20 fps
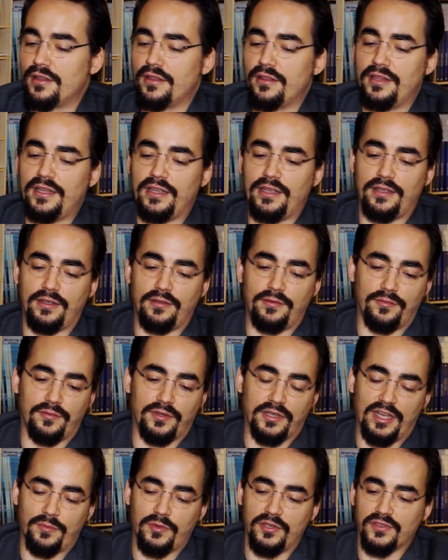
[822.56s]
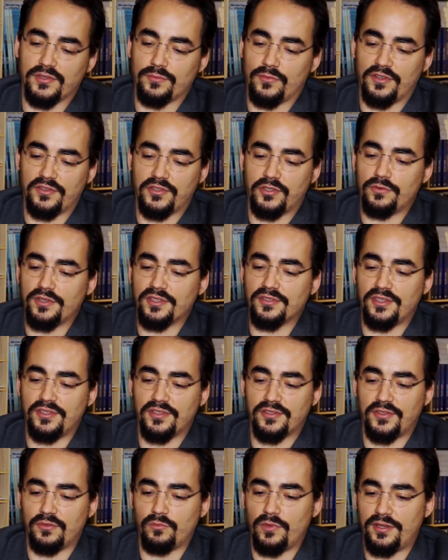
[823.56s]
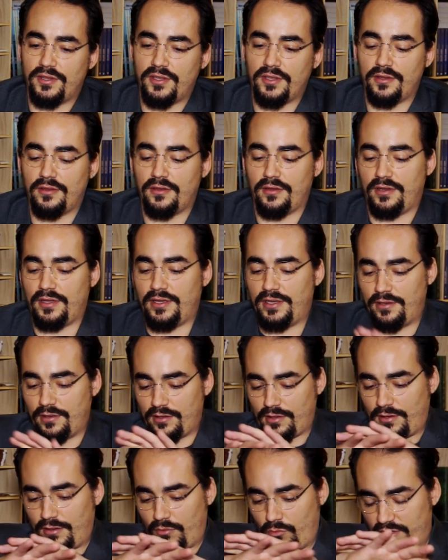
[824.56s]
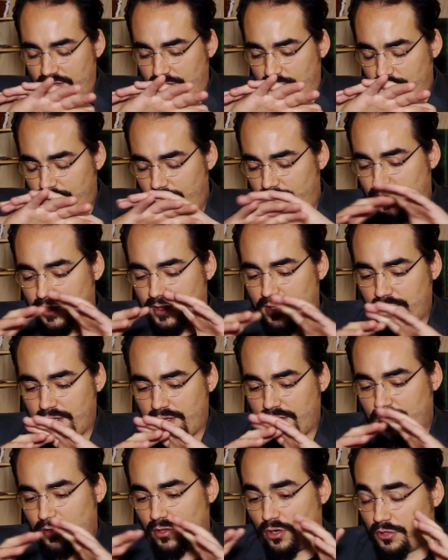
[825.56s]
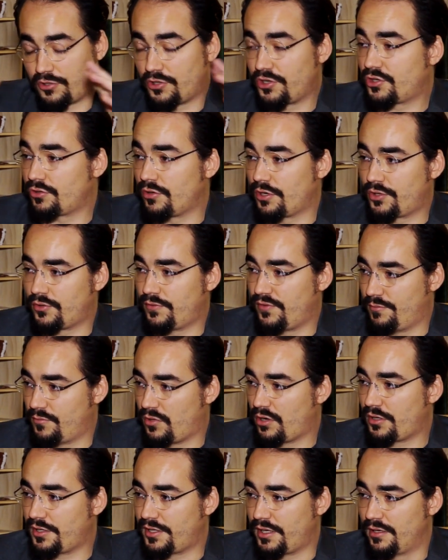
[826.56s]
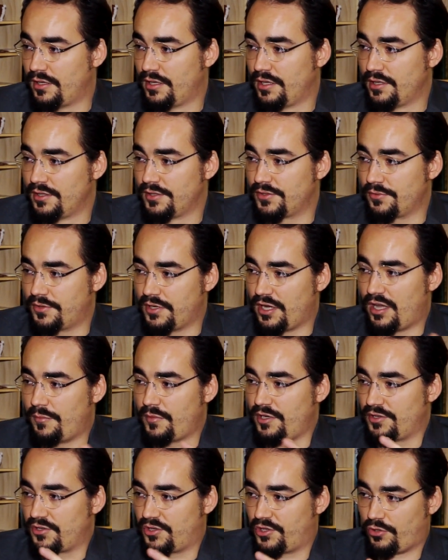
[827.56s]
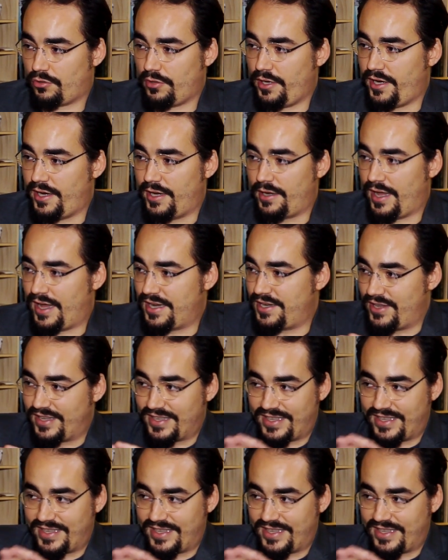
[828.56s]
The communism also existed within the larger structure of the market. So communist trade had to